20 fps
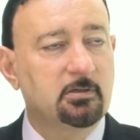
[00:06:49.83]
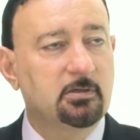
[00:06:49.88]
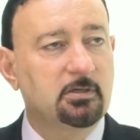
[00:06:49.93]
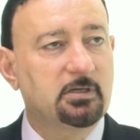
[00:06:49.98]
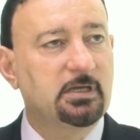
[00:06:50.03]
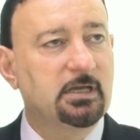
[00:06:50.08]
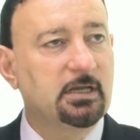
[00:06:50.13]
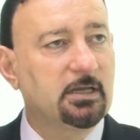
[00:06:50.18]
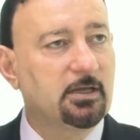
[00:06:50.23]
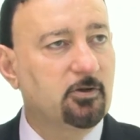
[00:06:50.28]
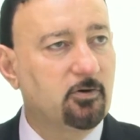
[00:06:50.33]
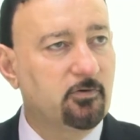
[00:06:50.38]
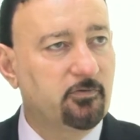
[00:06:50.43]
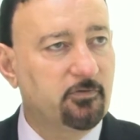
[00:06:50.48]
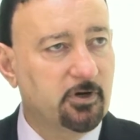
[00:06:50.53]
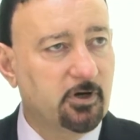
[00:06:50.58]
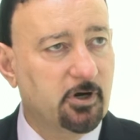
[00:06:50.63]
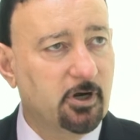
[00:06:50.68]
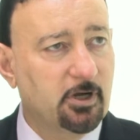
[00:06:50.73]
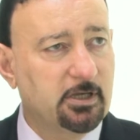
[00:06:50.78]
killing of
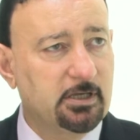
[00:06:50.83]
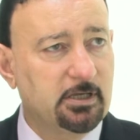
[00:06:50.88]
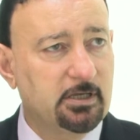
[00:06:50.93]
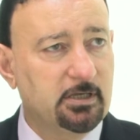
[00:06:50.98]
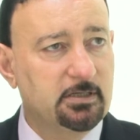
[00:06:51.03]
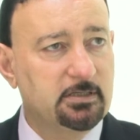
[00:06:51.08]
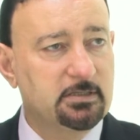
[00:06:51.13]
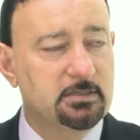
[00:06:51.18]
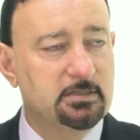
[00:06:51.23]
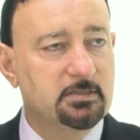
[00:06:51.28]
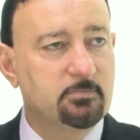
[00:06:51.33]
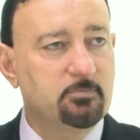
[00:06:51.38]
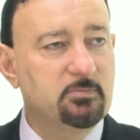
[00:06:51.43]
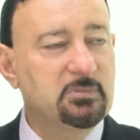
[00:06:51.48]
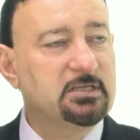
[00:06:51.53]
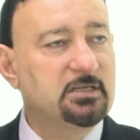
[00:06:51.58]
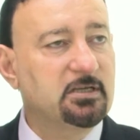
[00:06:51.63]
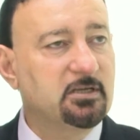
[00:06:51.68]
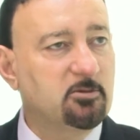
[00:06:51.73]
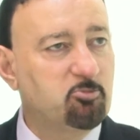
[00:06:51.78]
Iraqis,
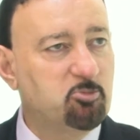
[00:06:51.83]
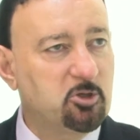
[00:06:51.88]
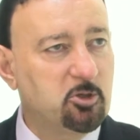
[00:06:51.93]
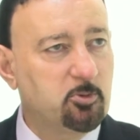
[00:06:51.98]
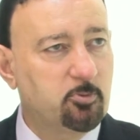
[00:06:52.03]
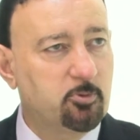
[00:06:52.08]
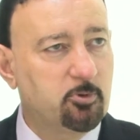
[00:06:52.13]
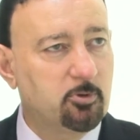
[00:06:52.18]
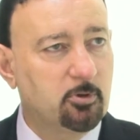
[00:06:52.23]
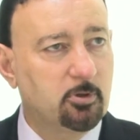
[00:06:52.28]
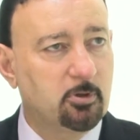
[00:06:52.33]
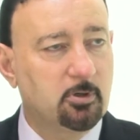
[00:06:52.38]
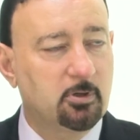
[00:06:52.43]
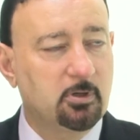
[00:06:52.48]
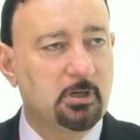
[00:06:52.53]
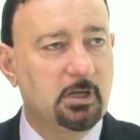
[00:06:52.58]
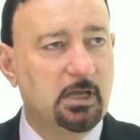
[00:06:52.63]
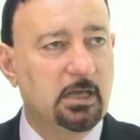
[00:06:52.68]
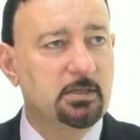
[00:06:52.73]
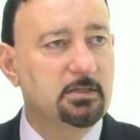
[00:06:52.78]
missing people,
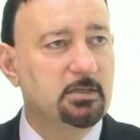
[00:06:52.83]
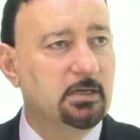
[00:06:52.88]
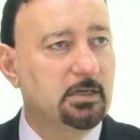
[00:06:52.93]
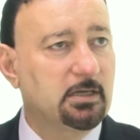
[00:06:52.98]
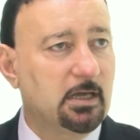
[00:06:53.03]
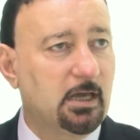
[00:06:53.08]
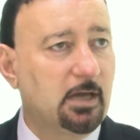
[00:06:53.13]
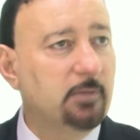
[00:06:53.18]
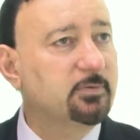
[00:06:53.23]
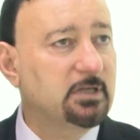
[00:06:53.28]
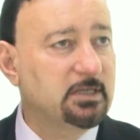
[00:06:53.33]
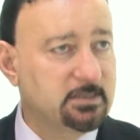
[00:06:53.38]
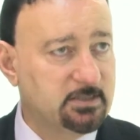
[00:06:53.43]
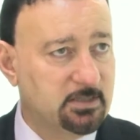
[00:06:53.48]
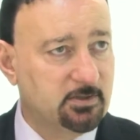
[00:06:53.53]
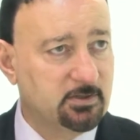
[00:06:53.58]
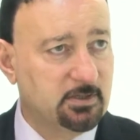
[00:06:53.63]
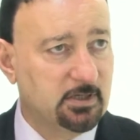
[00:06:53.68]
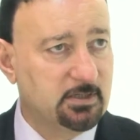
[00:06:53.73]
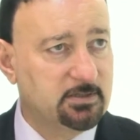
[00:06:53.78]
handicapped, etc.,
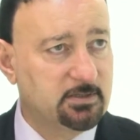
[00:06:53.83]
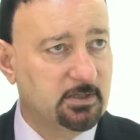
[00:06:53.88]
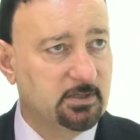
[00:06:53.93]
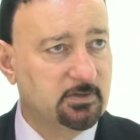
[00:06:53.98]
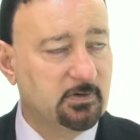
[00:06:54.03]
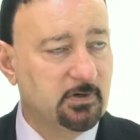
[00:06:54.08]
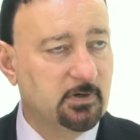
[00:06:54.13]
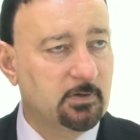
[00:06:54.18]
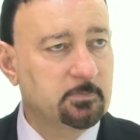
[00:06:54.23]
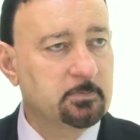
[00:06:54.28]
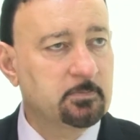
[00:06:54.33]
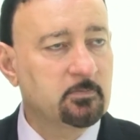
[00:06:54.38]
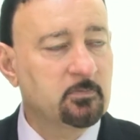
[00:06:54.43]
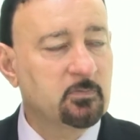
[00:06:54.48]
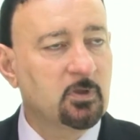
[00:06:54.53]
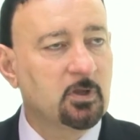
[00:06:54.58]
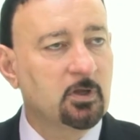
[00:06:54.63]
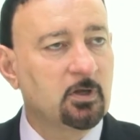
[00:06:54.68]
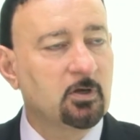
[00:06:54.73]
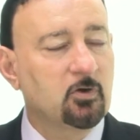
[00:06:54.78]
etc.
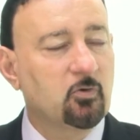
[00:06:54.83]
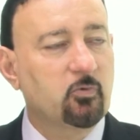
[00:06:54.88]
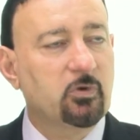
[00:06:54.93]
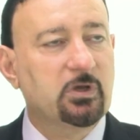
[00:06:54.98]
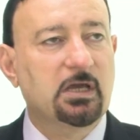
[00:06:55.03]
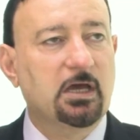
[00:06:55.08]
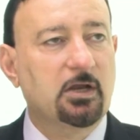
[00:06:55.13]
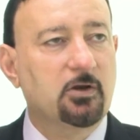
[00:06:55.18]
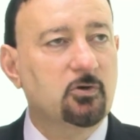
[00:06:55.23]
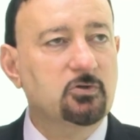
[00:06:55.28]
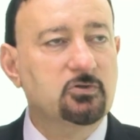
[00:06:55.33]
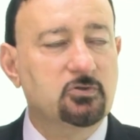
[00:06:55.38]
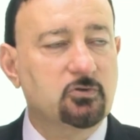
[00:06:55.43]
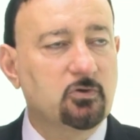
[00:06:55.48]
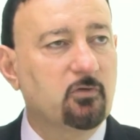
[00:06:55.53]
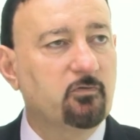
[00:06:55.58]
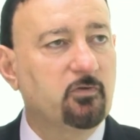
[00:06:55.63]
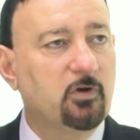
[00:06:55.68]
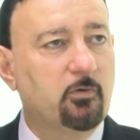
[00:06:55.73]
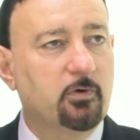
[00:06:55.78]
We cannot solve
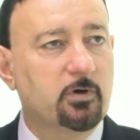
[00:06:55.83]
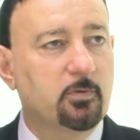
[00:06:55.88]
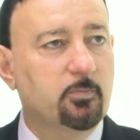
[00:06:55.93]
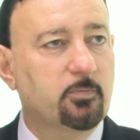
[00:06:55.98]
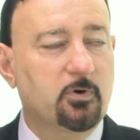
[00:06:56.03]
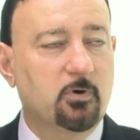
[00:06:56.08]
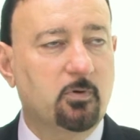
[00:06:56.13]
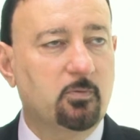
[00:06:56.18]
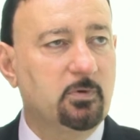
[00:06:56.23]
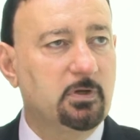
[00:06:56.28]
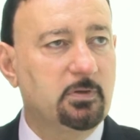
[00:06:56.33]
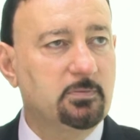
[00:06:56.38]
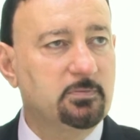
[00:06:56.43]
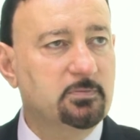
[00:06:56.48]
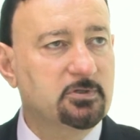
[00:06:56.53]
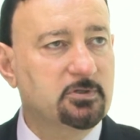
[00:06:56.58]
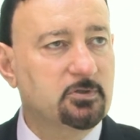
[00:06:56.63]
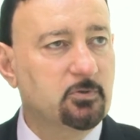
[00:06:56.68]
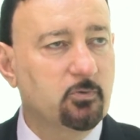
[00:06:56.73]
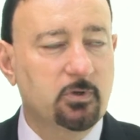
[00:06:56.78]
our
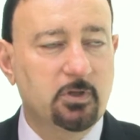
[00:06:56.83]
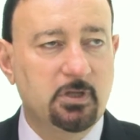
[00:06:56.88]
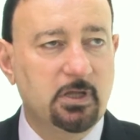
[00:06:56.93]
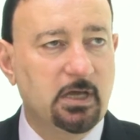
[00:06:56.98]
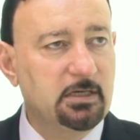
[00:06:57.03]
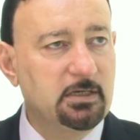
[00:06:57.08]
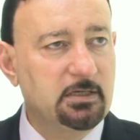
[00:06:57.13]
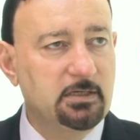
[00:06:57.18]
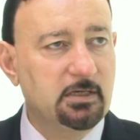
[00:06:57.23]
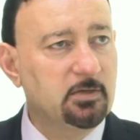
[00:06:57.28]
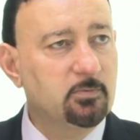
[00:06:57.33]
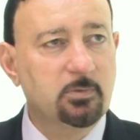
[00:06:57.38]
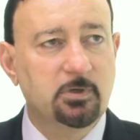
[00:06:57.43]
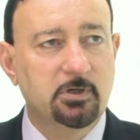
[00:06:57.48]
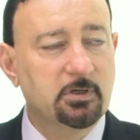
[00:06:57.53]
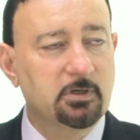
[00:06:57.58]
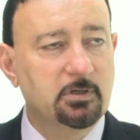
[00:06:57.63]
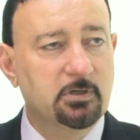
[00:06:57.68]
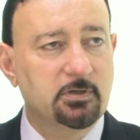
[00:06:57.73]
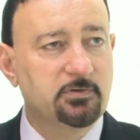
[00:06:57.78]
problems with any neighboring
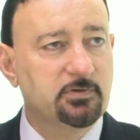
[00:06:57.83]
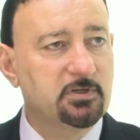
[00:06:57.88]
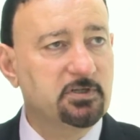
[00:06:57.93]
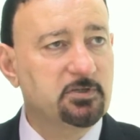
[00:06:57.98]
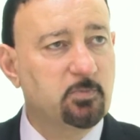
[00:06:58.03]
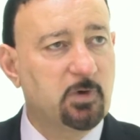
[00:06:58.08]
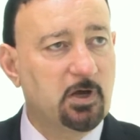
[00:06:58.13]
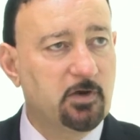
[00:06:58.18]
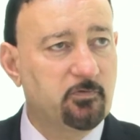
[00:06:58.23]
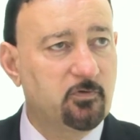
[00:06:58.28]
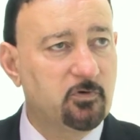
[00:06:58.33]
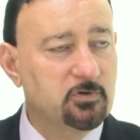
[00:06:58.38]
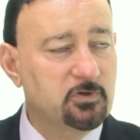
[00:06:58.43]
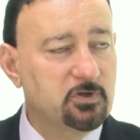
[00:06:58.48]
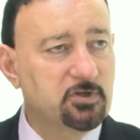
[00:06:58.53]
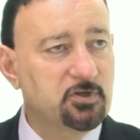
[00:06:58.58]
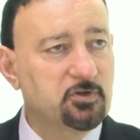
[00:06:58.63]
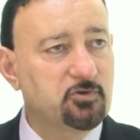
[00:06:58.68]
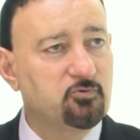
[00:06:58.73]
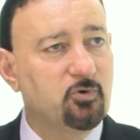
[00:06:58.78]
countries by force. This
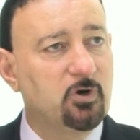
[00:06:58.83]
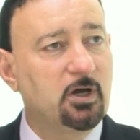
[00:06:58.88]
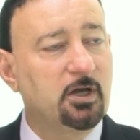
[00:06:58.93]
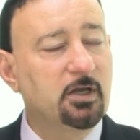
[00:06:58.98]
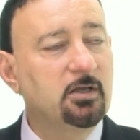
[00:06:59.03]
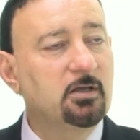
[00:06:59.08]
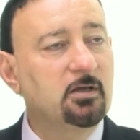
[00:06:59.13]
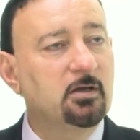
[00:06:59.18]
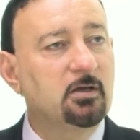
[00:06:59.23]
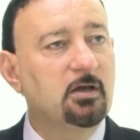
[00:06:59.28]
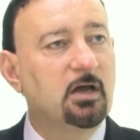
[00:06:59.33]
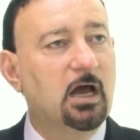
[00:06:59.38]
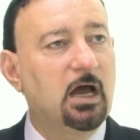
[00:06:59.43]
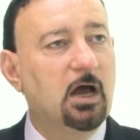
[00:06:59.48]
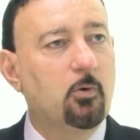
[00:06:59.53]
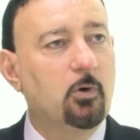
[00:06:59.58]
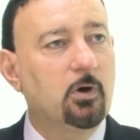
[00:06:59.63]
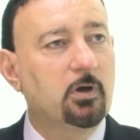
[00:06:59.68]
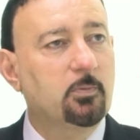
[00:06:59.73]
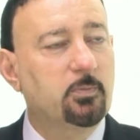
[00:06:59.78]
is why
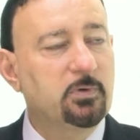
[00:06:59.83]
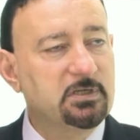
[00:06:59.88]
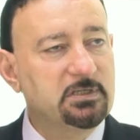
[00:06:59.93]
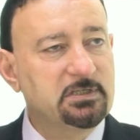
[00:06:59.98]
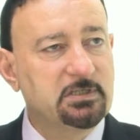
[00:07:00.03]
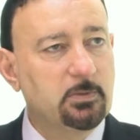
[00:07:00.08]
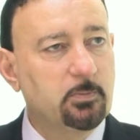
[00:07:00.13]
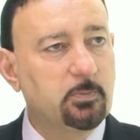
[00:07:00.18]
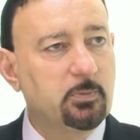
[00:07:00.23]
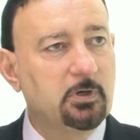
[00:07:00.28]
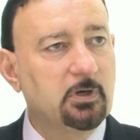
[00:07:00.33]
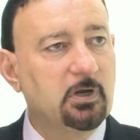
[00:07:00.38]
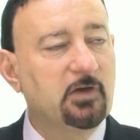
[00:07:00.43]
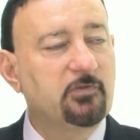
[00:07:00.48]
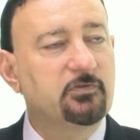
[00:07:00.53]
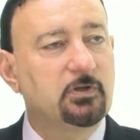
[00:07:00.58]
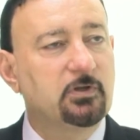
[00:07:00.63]
our principle after